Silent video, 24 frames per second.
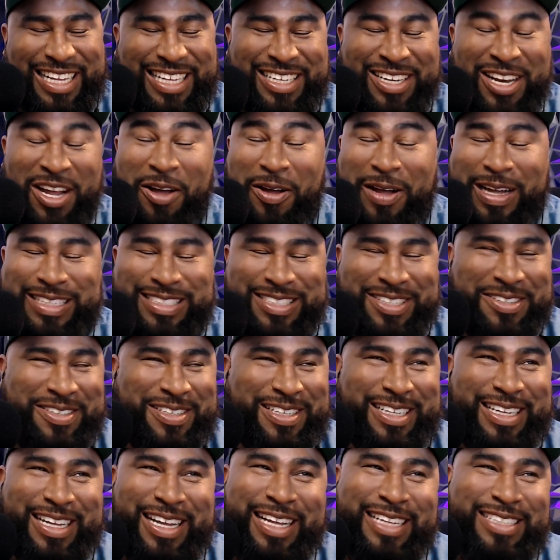no, I
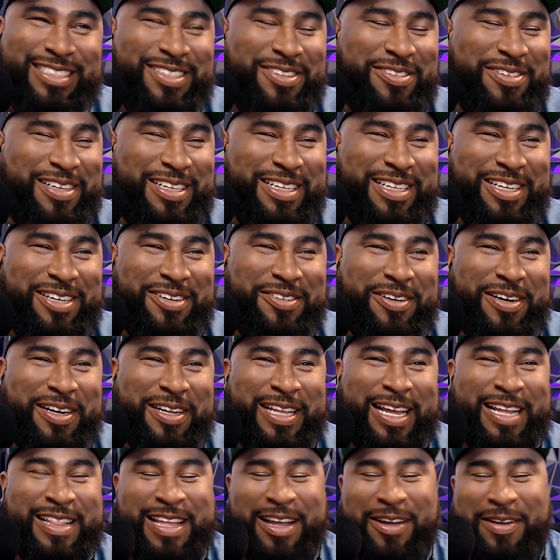totally agree.
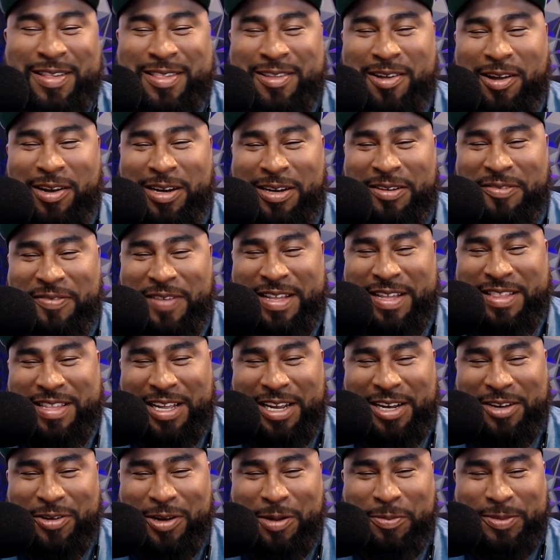That's how I started investing
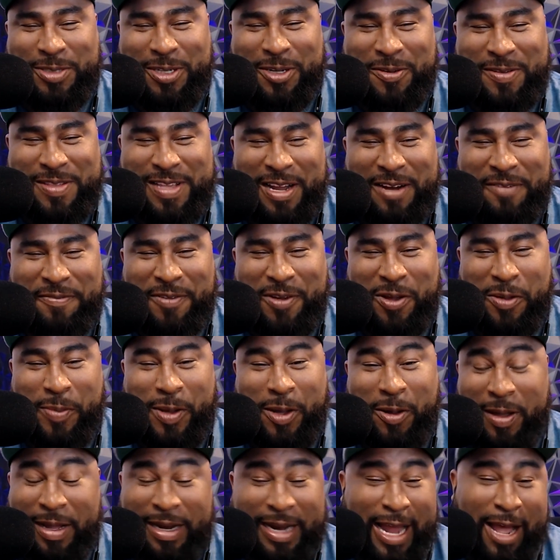in crypto, was at a
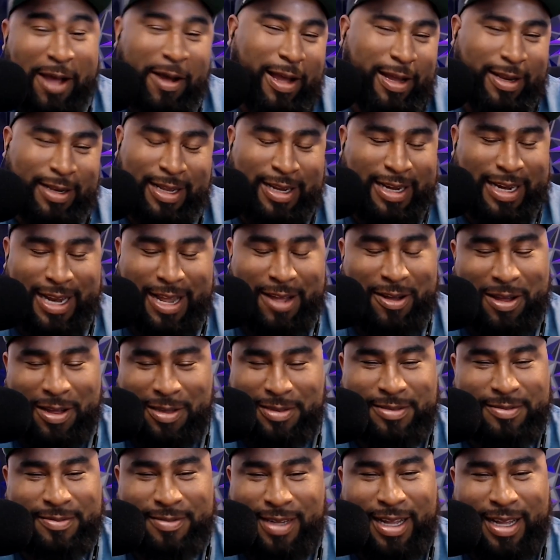FOMO, and now
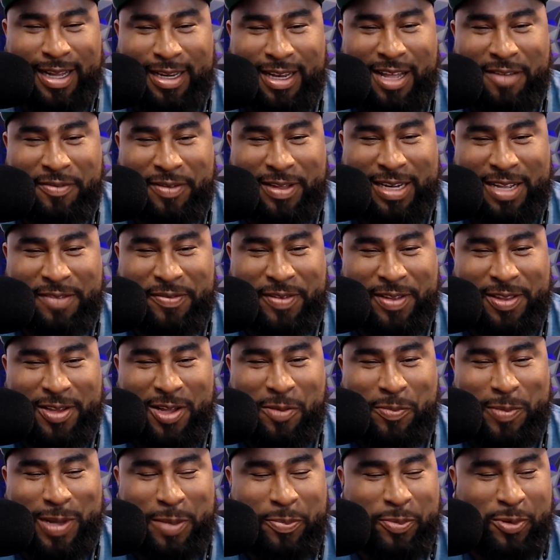I love it, even
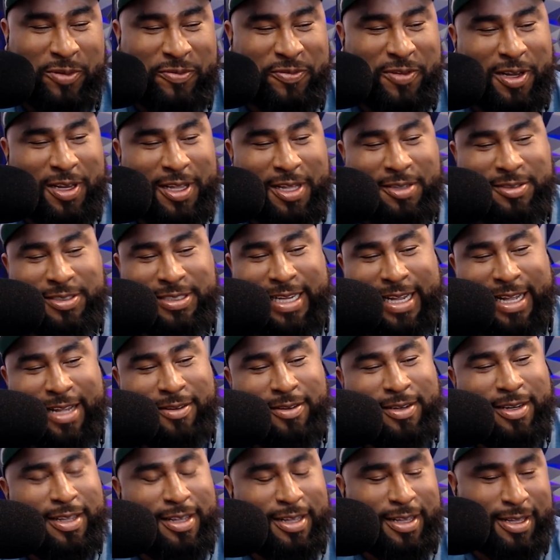though my portfolio's
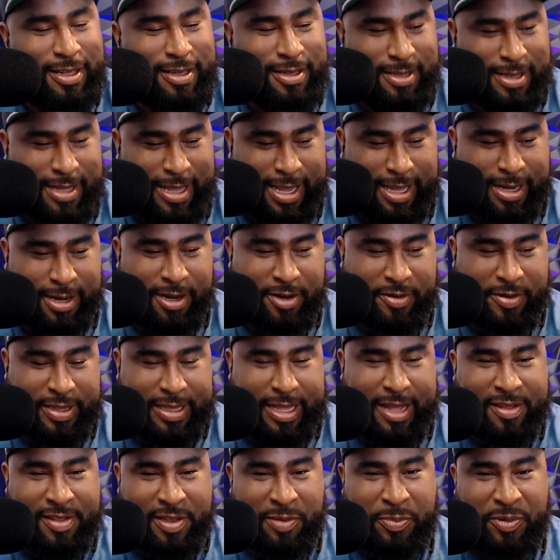down
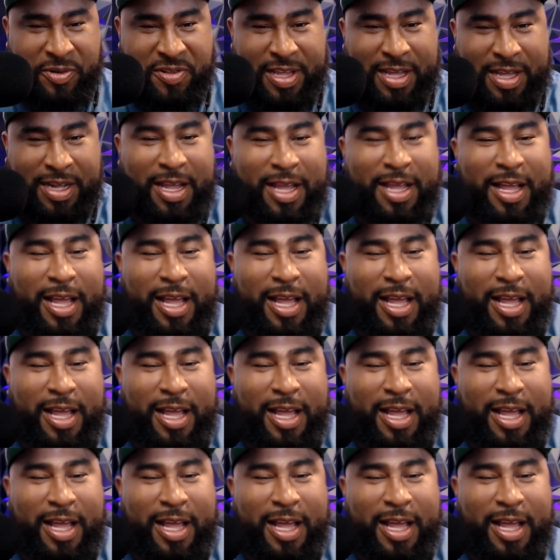800,000%.